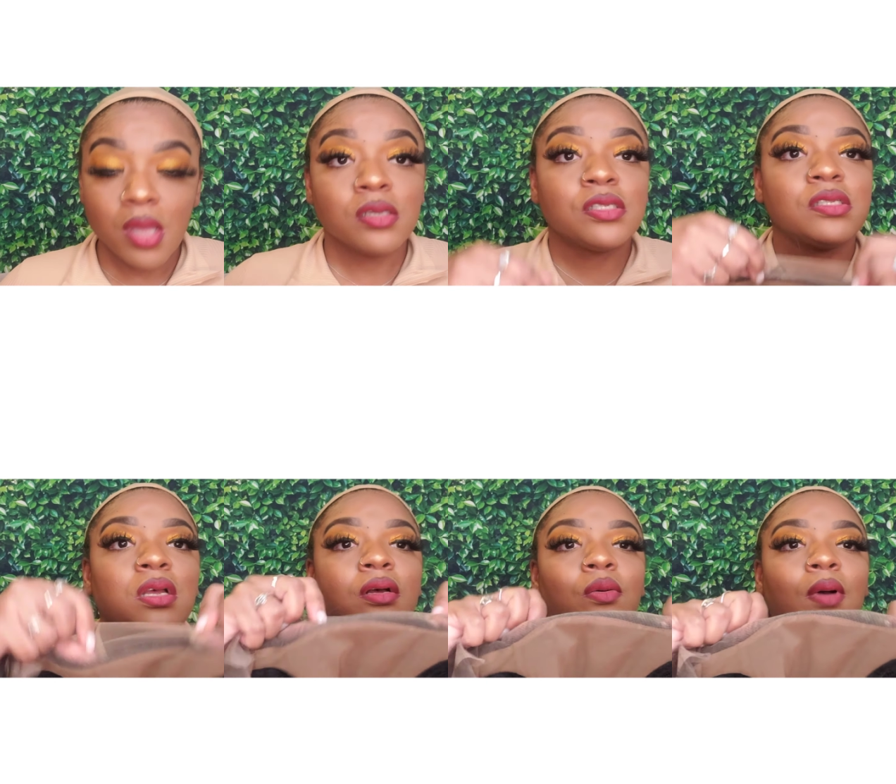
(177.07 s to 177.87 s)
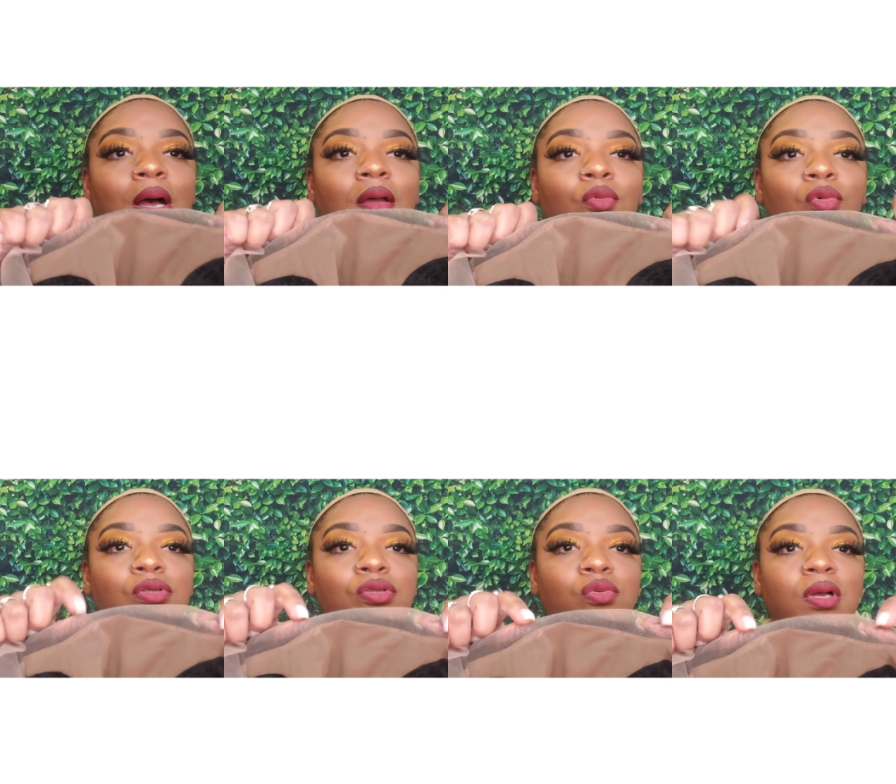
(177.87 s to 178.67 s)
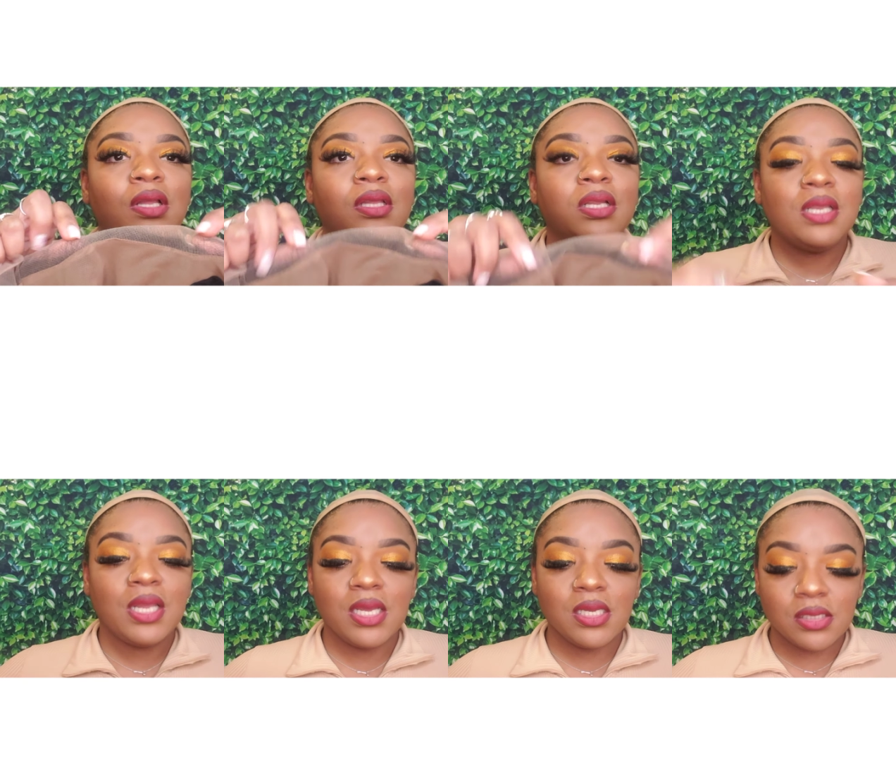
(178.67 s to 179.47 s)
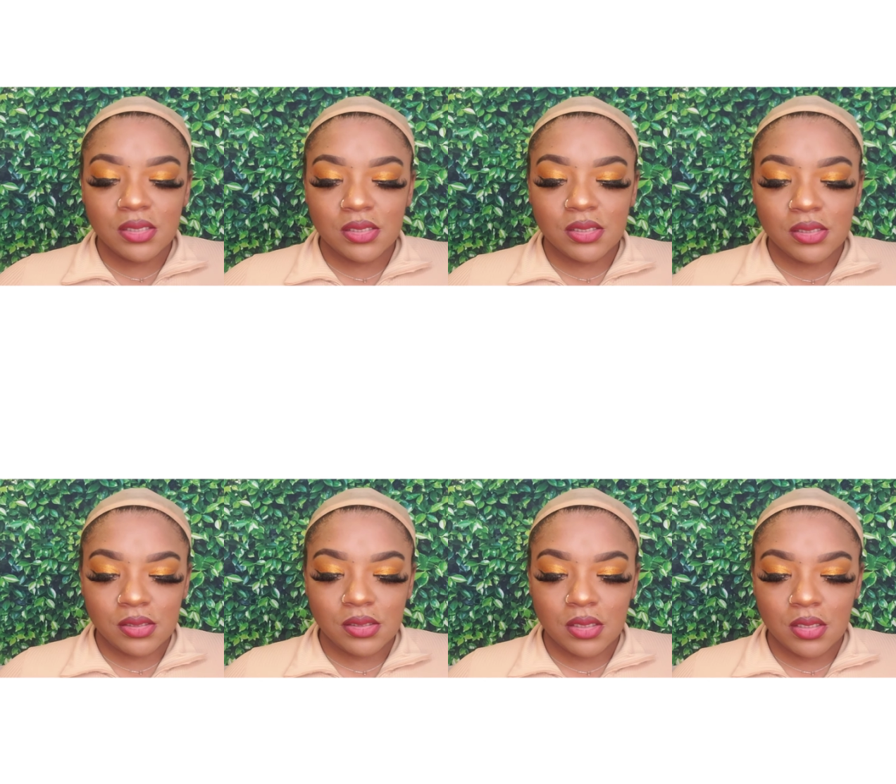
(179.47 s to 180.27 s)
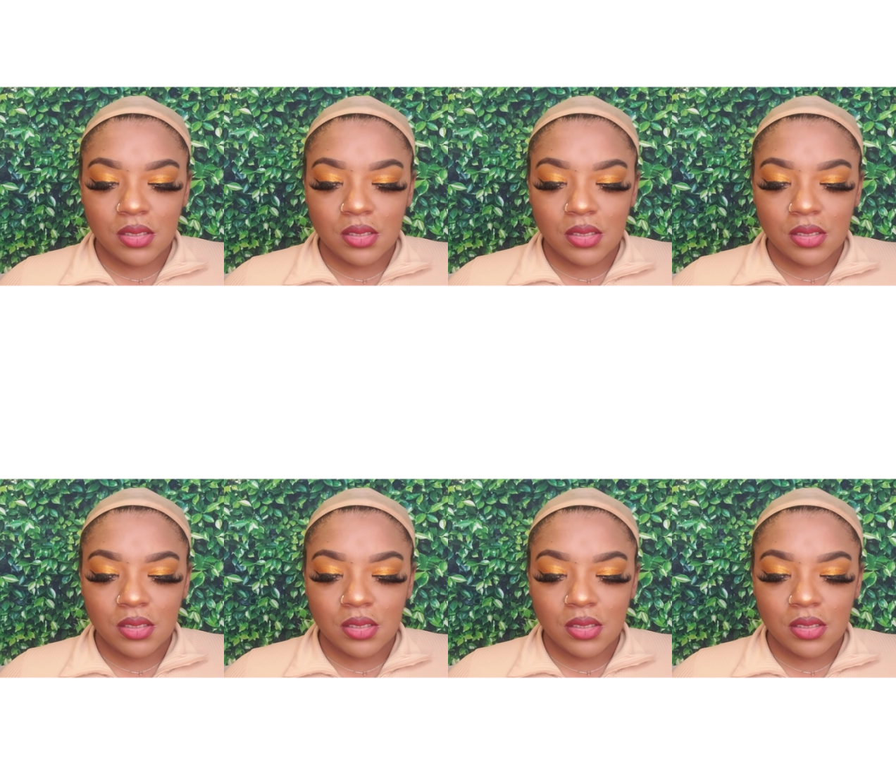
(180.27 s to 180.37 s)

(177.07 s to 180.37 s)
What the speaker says: So I'm going to cut the lace.